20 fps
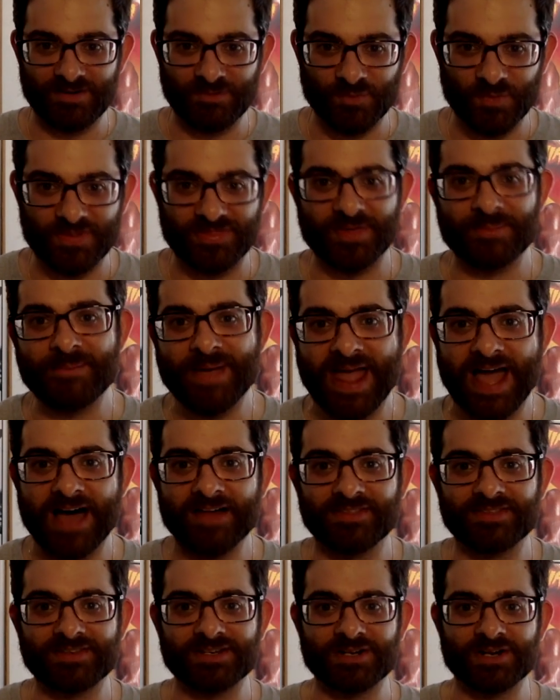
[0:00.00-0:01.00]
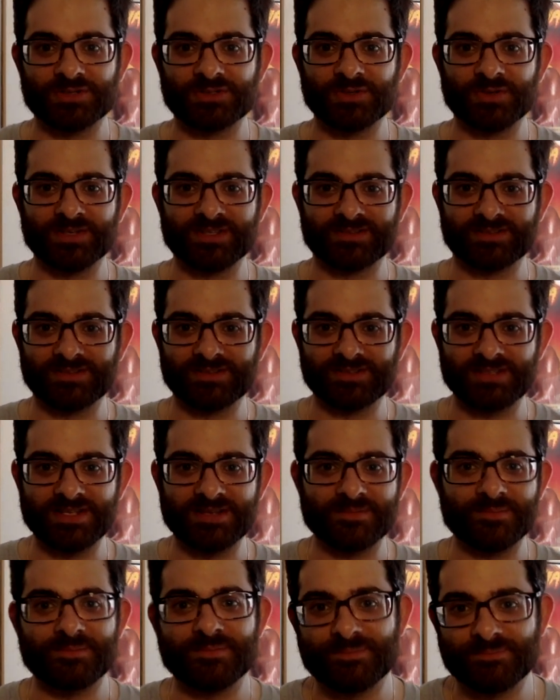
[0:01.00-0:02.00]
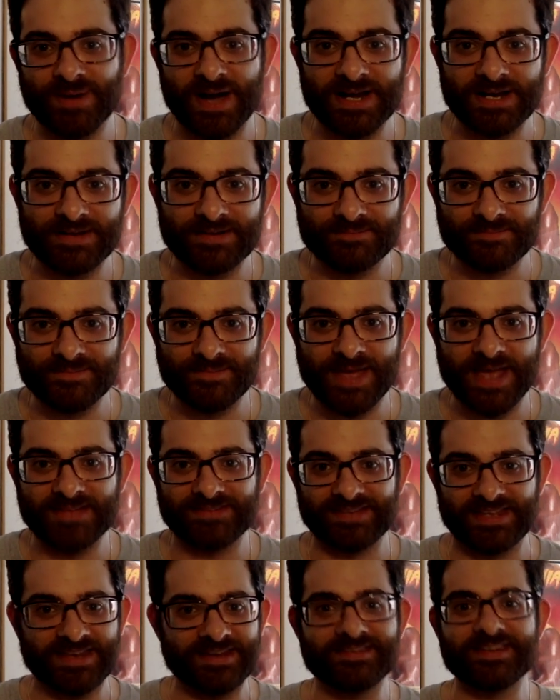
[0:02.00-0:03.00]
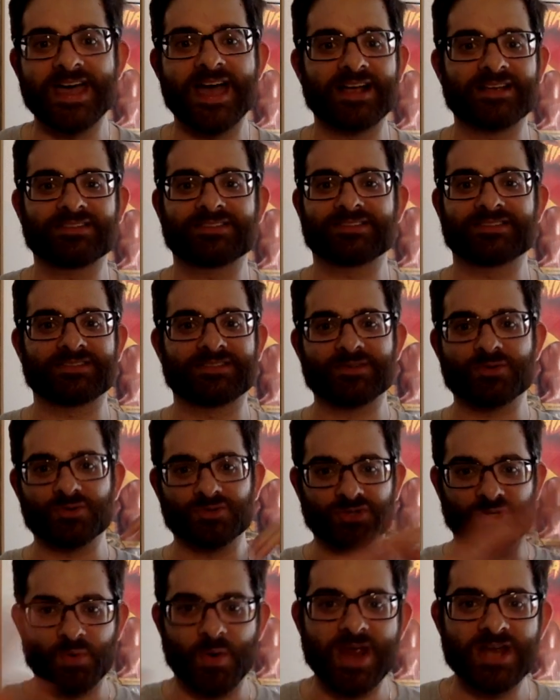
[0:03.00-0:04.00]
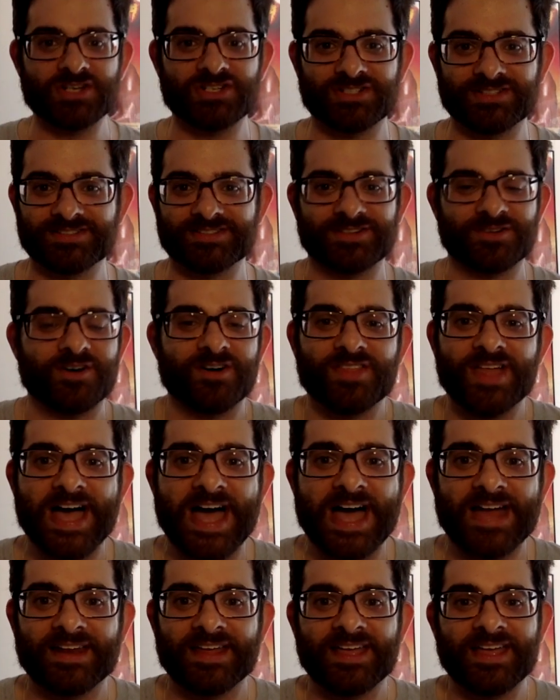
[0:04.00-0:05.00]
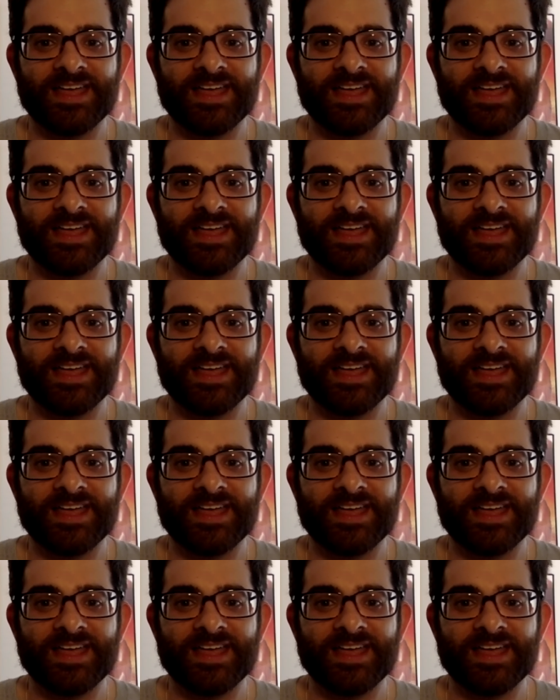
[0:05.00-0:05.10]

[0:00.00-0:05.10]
with the math, doing the body mass index, those equations and all that